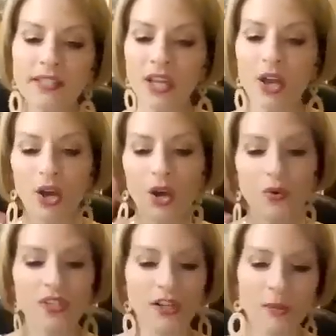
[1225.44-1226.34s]
So
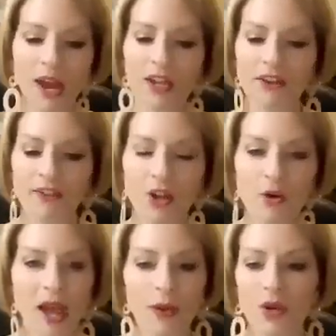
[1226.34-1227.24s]
we talked about how you never
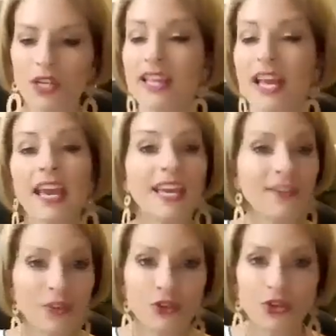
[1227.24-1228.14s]
go backwards.
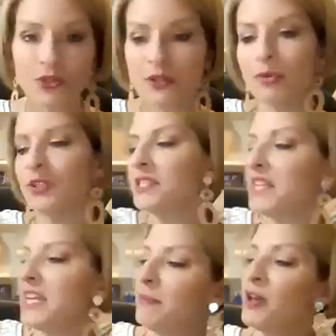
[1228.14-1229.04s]
If you choose to build a
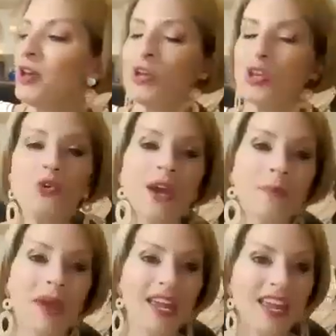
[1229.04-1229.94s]
team, you
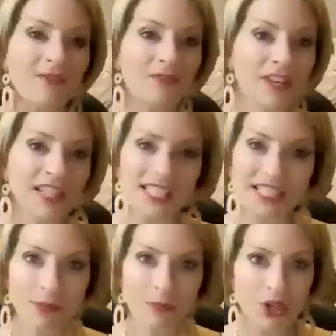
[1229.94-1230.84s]
get paid infinitely
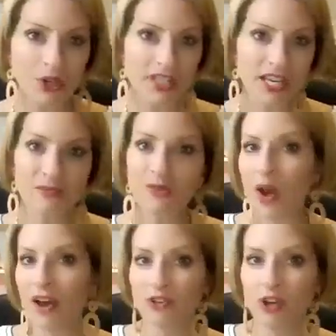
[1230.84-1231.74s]
deep on your team.
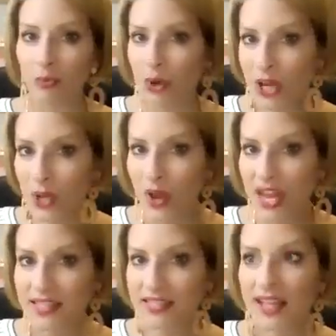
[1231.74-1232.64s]
You have no
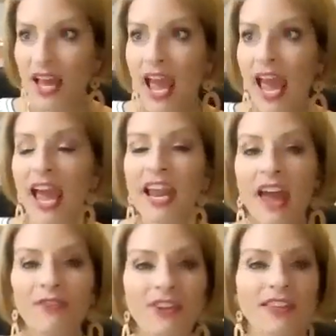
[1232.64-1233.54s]
breakaways, and
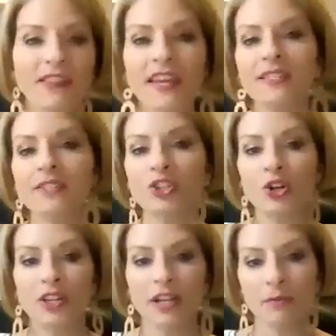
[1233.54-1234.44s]
everything that gets
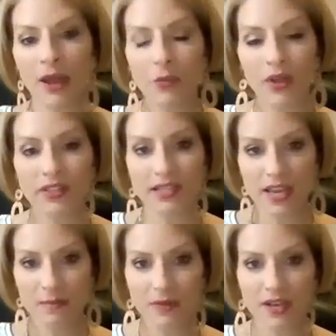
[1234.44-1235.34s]
turned in by
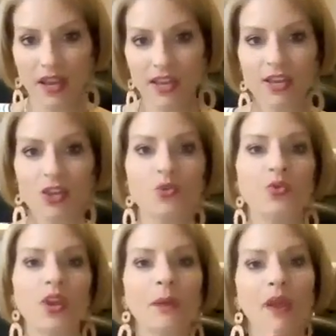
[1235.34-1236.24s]
Wednesday at midnight,
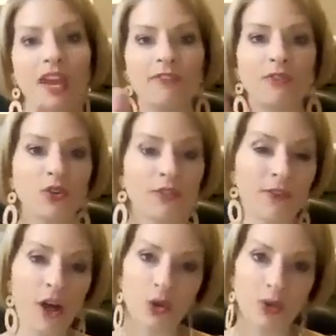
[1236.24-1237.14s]
you get paid for the
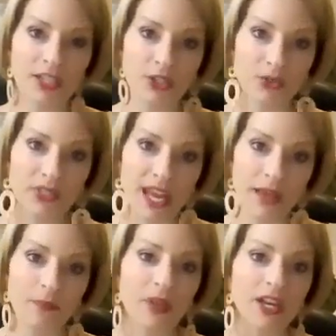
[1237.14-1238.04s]
following
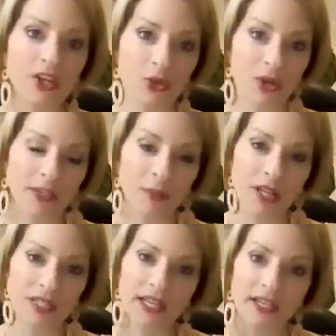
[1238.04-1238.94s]
Tuesday in a direct
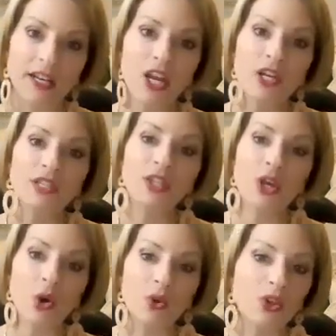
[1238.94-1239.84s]
deposit.
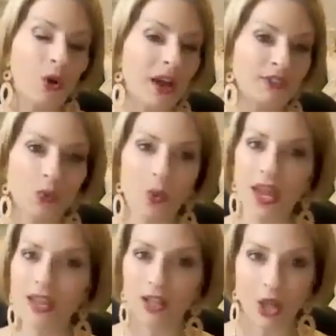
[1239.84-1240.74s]
So you don't have to
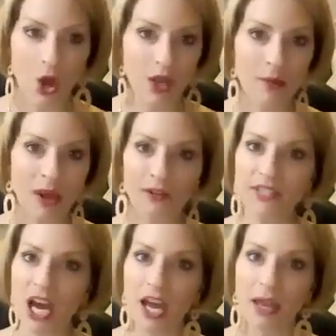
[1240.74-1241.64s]
wait a long amount
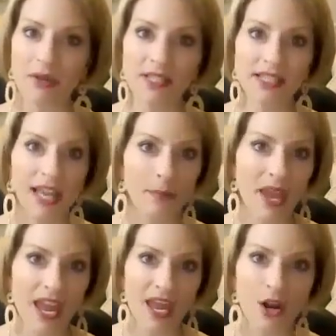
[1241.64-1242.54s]
of time to get
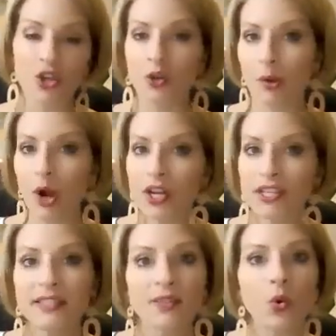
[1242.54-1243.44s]
paid on your
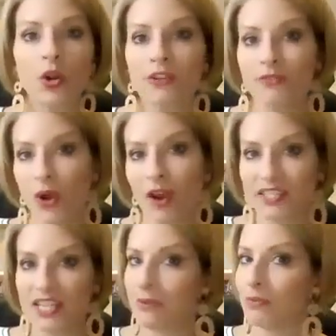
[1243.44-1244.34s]
parties, or if you have
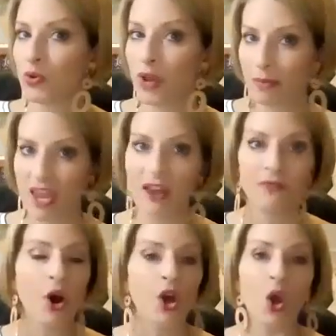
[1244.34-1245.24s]
a team, you get
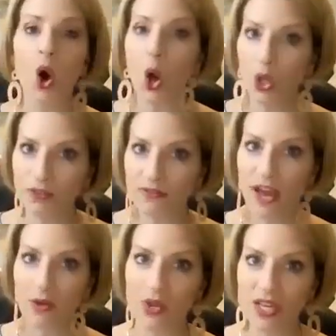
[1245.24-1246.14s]
paid on all of
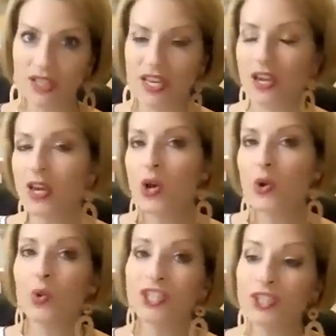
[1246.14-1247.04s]
that weekly,
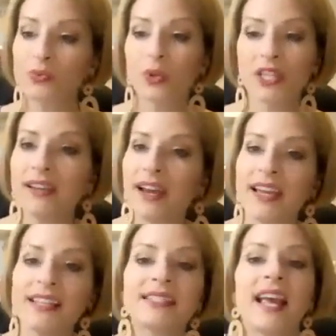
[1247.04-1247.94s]
which is really
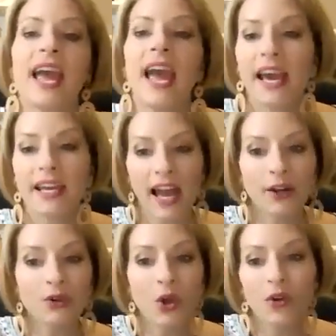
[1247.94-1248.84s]
nice. And
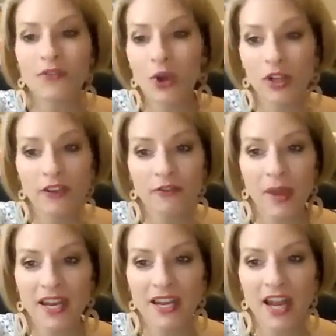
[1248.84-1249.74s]
I don't know if y'all have
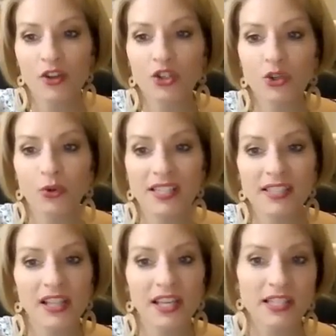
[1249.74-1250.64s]
been in other direct
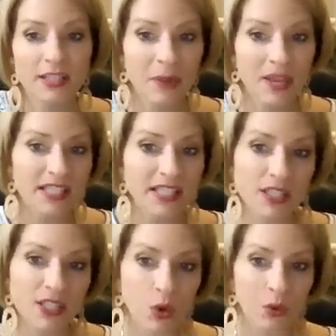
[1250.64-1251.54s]
selling
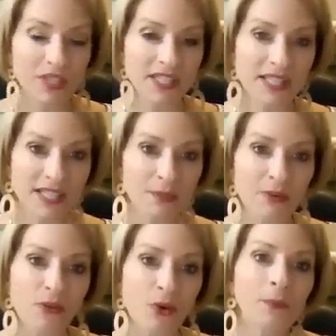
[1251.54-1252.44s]
spaces or businesses
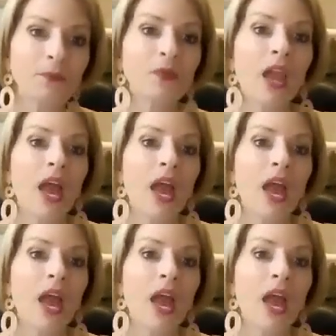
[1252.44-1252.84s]
before,